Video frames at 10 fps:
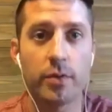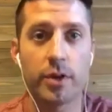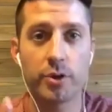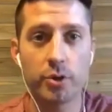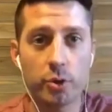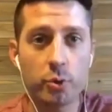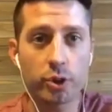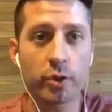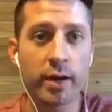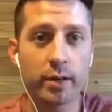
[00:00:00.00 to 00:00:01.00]
the
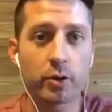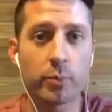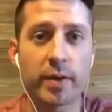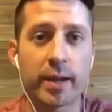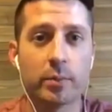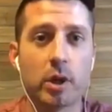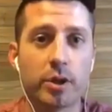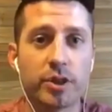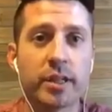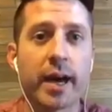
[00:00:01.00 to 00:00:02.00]
new training group that I'm
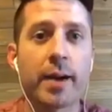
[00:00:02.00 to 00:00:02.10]
launching,